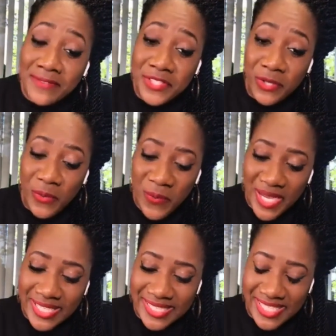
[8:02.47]

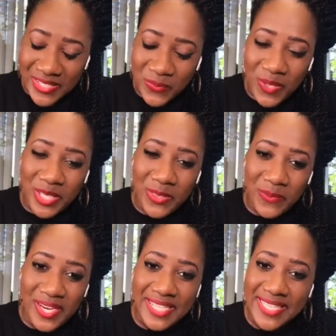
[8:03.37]

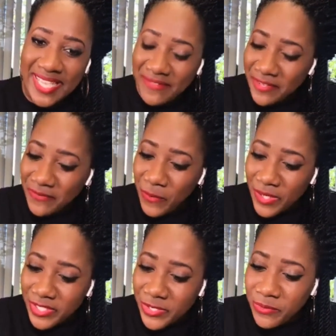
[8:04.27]

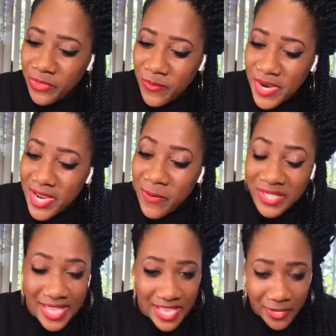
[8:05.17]

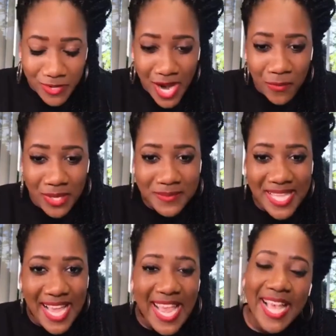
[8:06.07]
501-613-7423, or they can go to our
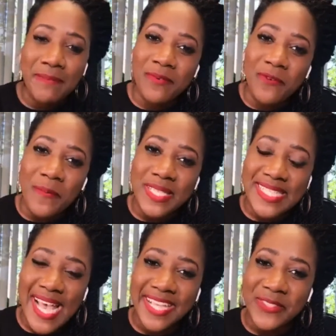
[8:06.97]
website at
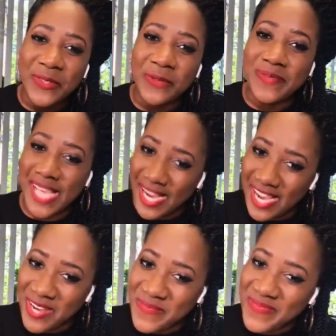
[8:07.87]

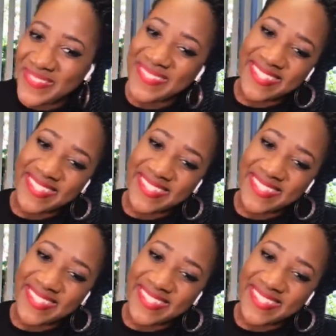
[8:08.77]
performancetaxgroup.com.